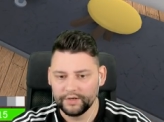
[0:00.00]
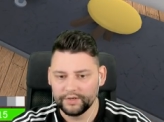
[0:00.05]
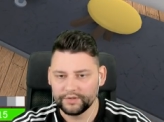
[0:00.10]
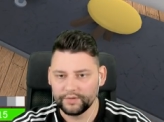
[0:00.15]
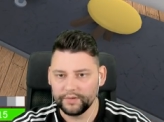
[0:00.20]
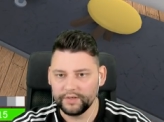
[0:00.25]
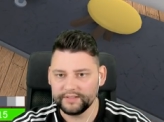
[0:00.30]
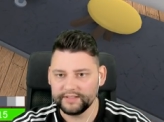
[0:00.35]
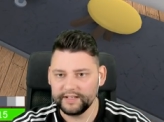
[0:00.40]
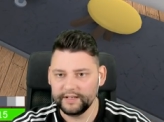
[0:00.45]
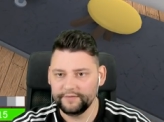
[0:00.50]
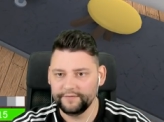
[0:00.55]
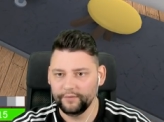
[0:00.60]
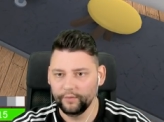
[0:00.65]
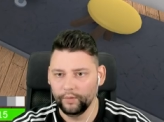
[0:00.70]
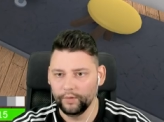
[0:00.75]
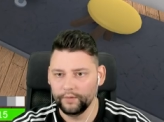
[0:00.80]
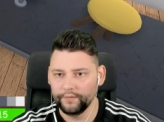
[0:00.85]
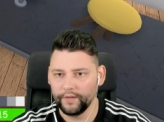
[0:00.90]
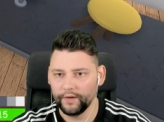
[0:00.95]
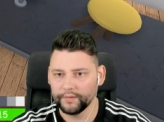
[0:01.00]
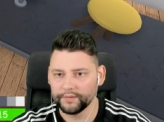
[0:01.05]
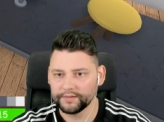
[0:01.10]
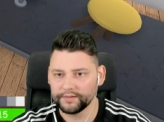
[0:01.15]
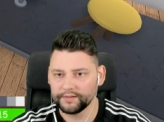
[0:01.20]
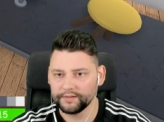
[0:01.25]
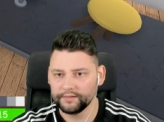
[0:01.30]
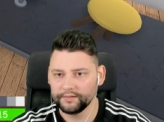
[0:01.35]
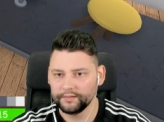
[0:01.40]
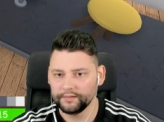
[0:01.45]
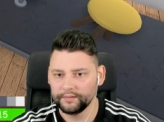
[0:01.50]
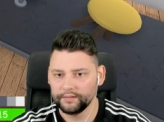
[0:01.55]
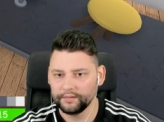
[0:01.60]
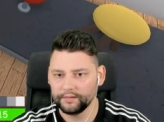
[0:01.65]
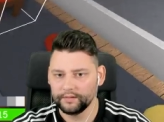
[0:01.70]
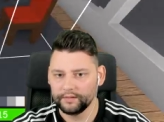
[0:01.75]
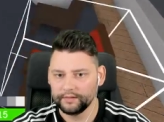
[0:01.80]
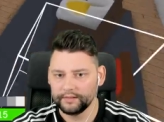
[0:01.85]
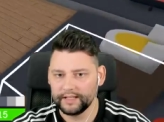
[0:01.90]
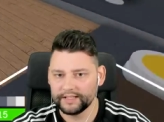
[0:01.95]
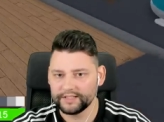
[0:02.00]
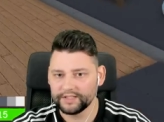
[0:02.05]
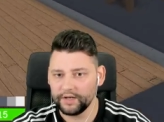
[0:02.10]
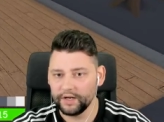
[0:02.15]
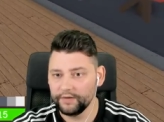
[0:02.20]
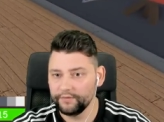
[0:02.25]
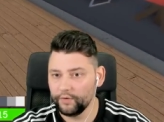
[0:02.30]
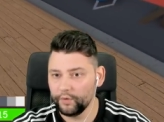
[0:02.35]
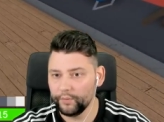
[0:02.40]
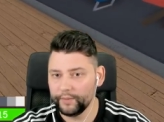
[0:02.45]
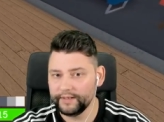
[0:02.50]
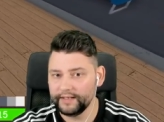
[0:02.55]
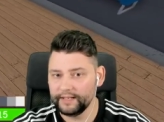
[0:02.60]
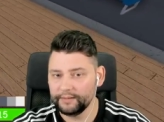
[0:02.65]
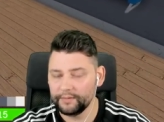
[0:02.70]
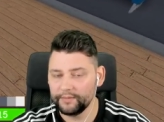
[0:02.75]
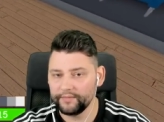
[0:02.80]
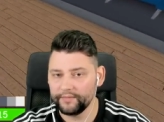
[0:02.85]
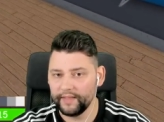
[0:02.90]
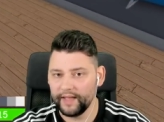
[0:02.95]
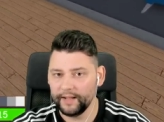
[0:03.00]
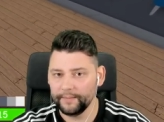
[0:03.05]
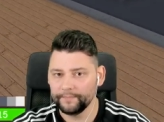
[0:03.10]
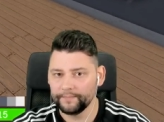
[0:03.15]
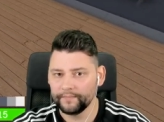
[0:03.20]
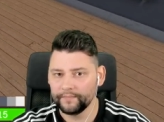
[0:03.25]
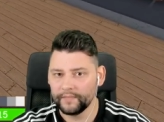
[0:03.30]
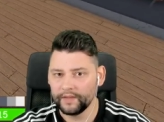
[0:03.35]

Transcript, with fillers: So we just need four of those. That's kind of all we need with that.